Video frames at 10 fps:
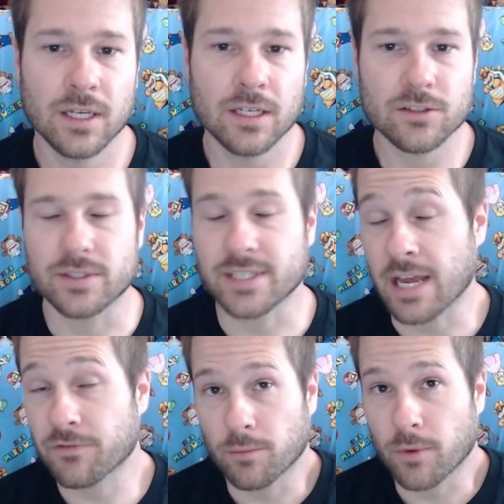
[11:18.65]
So it's
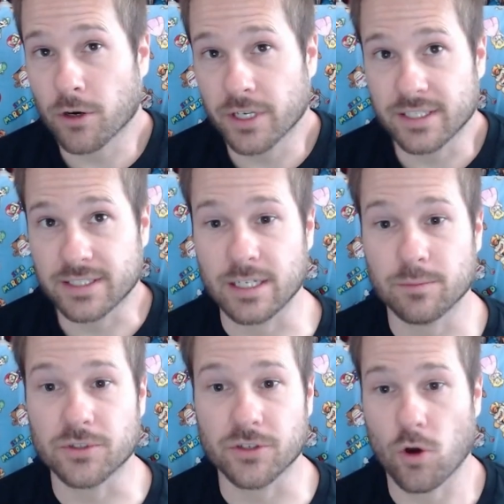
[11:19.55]
time for the marketing
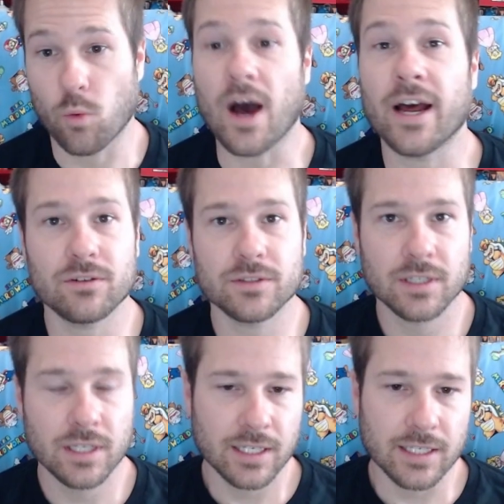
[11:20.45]
team to go wild,
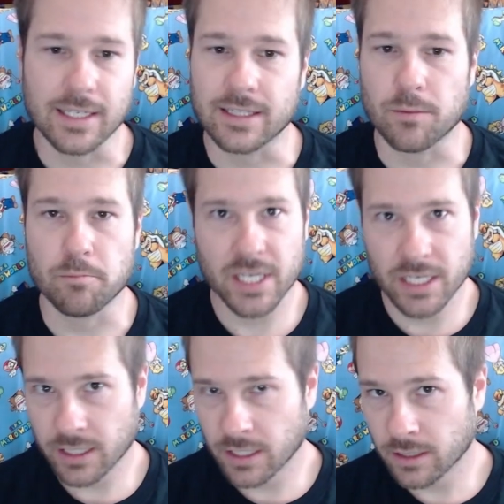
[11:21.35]
getting the
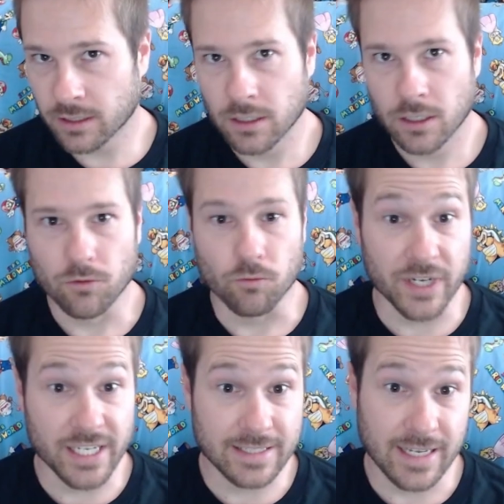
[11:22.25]
media,
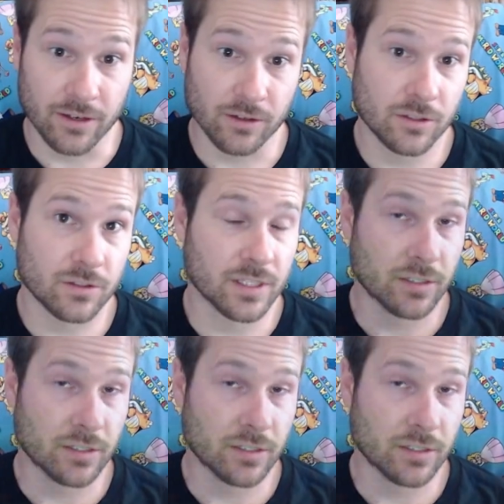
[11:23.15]
retailers, and